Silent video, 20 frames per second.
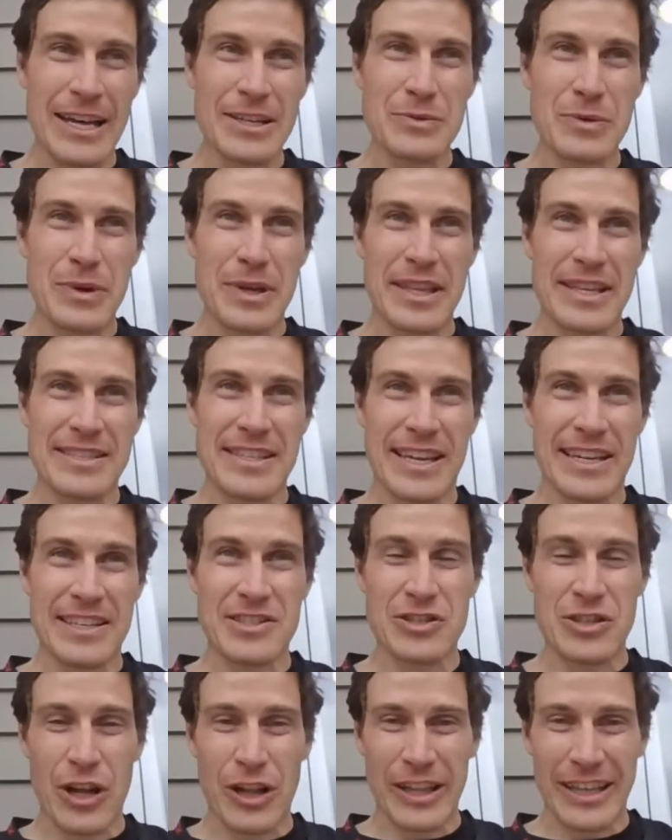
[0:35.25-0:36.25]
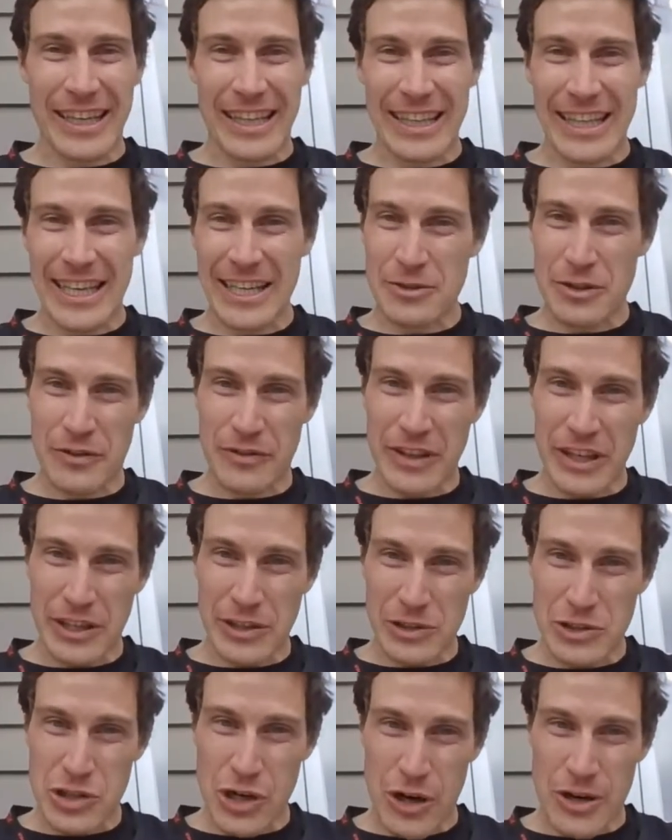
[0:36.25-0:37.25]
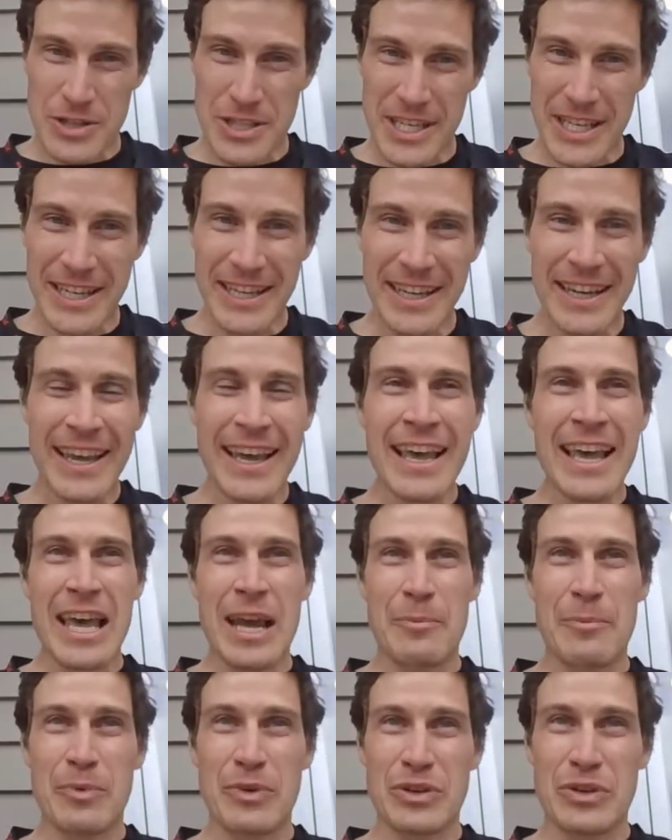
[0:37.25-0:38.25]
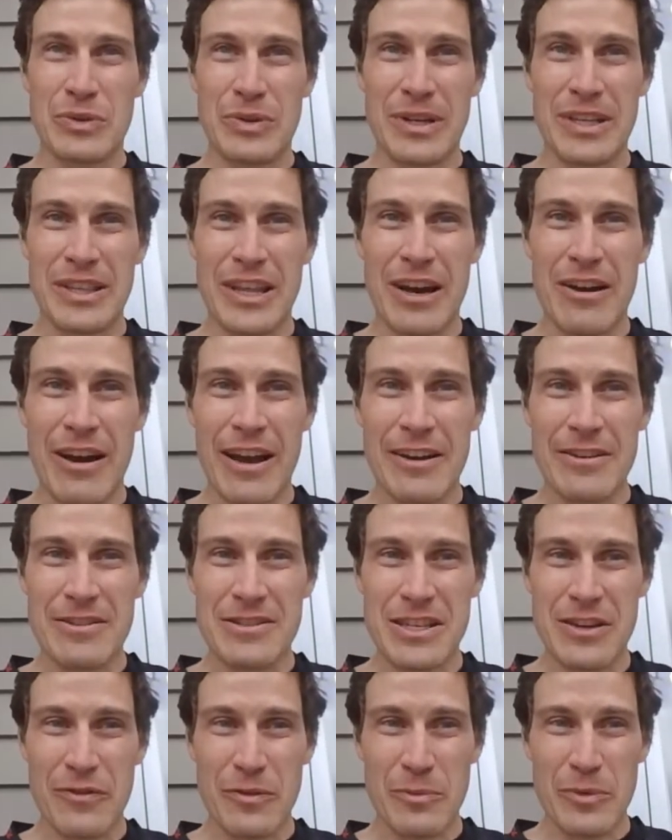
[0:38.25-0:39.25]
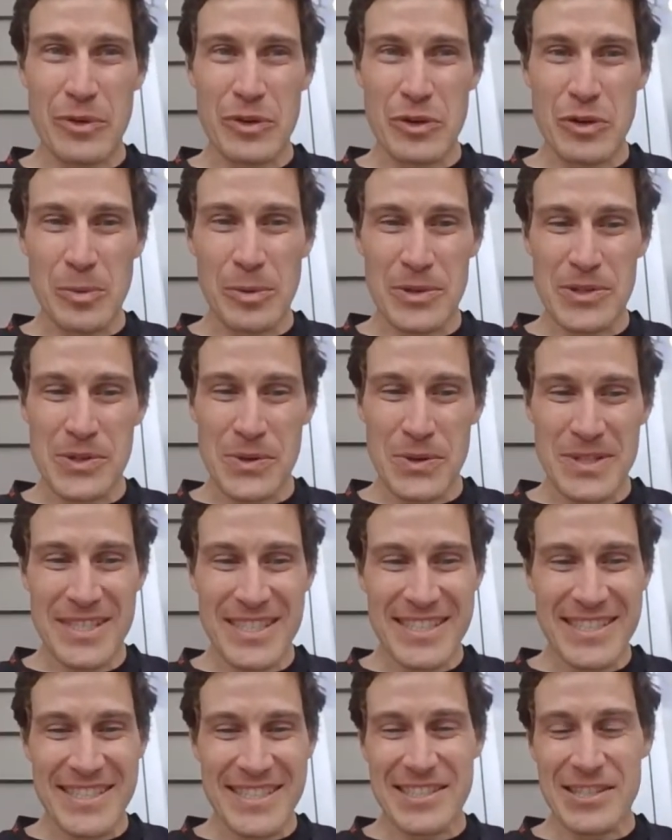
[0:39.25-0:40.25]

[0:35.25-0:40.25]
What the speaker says: doing things like installing electric vehicle charging and procuring their energy from renewable sources.